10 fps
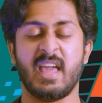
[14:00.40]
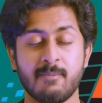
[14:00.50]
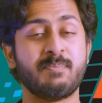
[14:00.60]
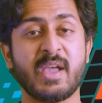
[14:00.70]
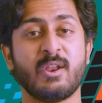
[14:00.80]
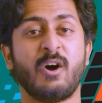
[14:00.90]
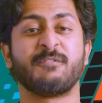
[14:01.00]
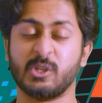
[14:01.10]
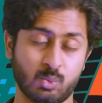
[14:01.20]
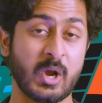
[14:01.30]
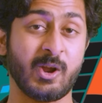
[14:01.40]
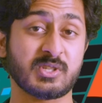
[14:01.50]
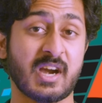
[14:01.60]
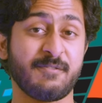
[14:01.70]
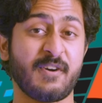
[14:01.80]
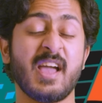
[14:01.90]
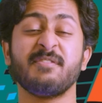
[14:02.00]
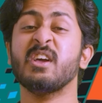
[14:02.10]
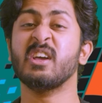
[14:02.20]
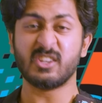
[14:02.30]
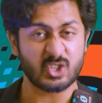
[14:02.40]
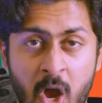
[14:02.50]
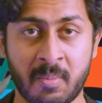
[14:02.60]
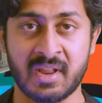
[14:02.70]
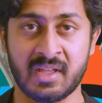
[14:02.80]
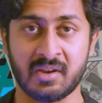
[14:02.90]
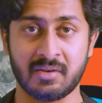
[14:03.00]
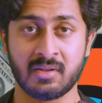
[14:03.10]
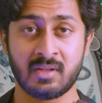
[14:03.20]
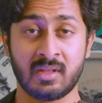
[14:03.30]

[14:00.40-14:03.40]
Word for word: And it paid off because Windows 95 dominated.